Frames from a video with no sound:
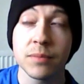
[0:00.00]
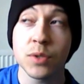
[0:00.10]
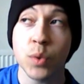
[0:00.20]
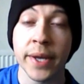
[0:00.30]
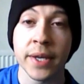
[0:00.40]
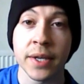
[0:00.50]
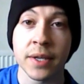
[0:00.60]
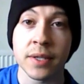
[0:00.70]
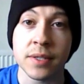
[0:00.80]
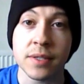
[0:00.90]
20
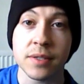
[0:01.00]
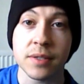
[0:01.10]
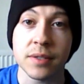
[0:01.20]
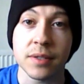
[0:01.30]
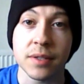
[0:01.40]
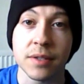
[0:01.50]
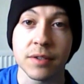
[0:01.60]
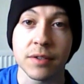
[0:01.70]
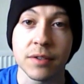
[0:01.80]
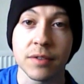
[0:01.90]
years
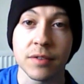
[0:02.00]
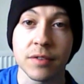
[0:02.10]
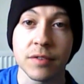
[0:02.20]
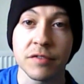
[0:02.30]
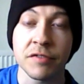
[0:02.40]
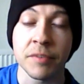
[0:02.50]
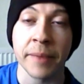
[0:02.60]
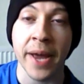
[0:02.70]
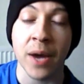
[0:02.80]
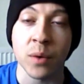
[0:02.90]
from
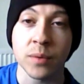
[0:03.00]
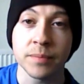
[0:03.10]
now?